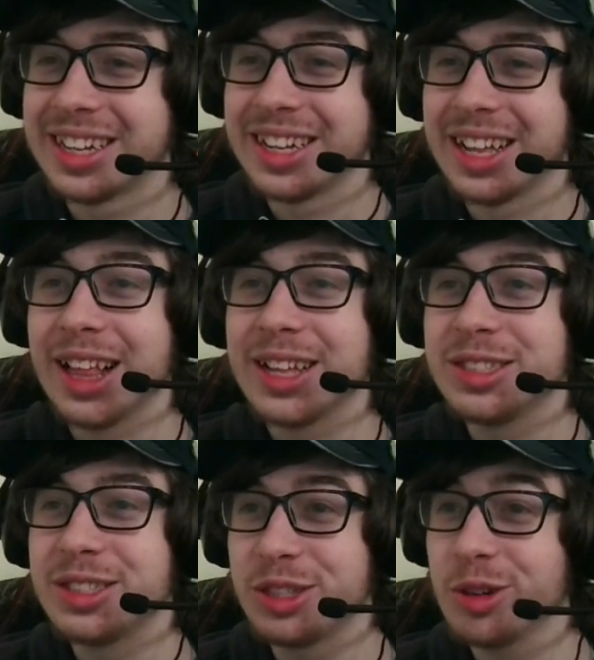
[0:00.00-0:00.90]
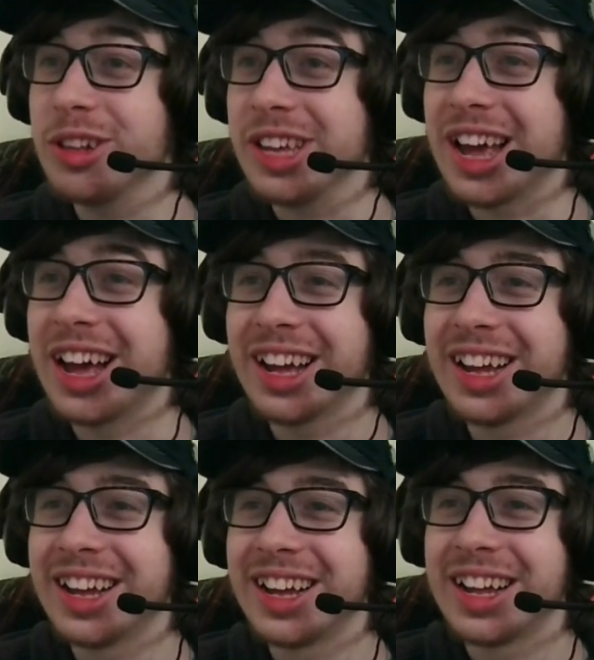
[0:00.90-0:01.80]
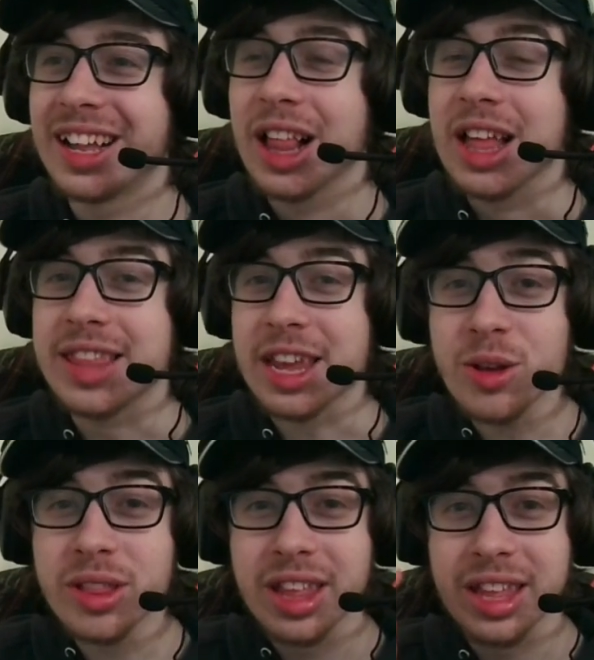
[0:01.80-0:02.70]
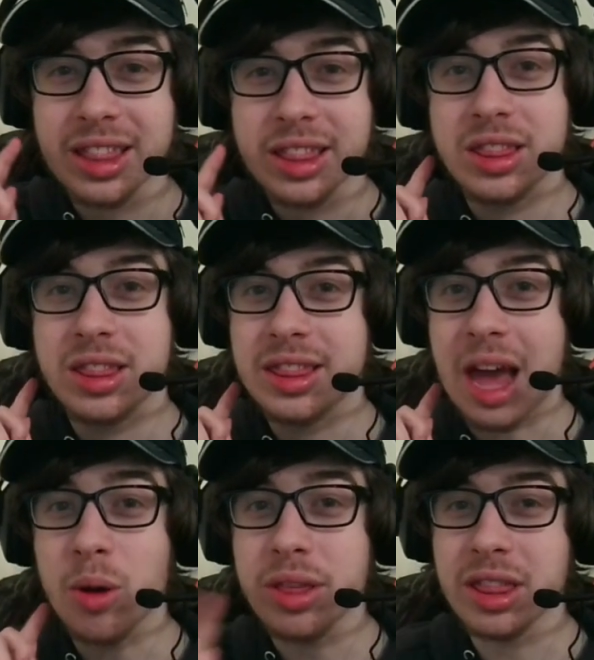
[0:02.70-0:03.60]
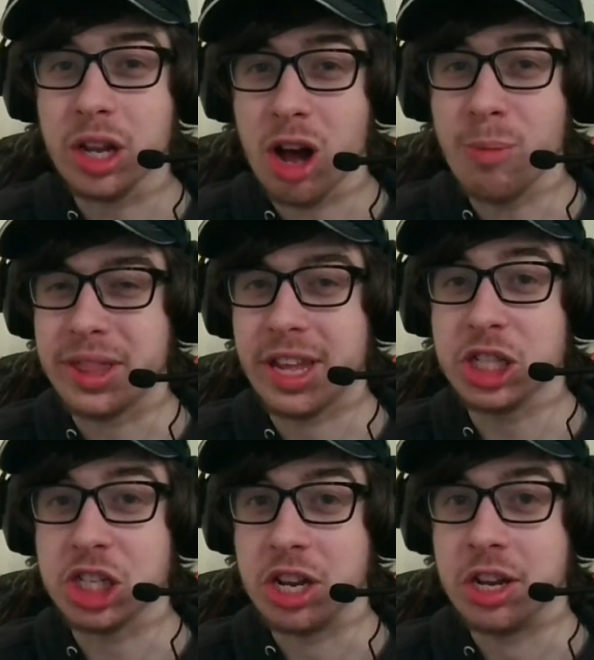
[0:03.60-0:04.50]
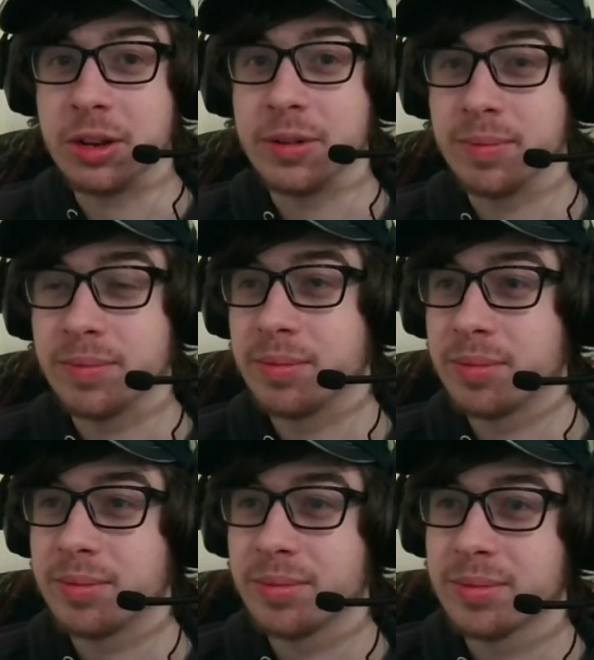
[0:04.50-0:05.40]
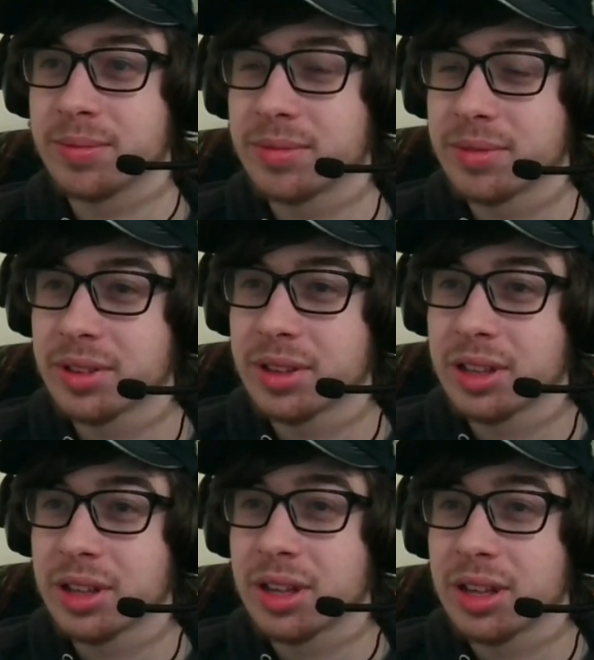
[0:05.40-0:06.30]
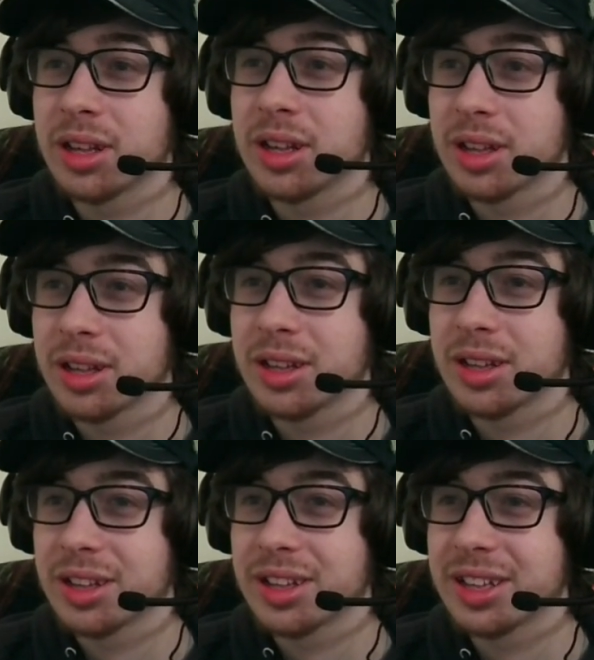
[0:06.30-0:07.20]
like Julia. That's a Julia. uh, uh, Julia, they used, tell me some girl That was in do. the competition. Oh, I like to wake up in the morning and pour me some milk for my